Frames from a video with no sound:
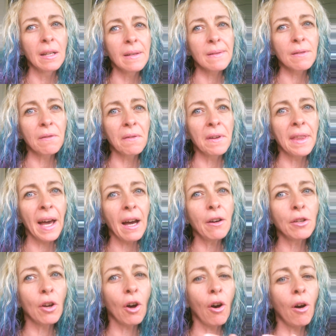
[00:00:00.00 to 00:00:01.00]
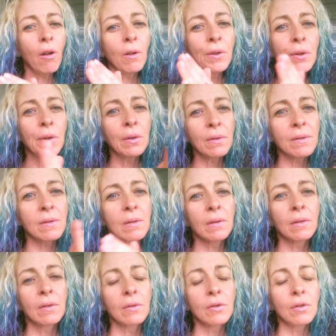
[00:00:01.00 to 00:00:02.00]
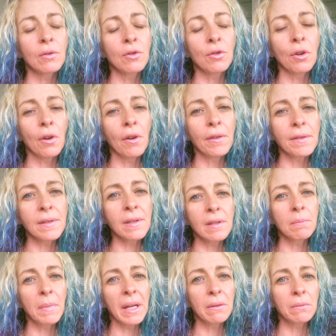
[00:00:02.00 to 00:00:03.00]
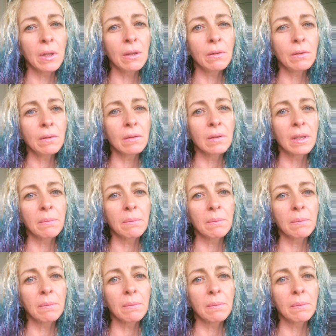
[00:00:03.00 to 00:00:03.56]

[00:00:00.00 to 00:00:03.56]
So without all those turns in my road,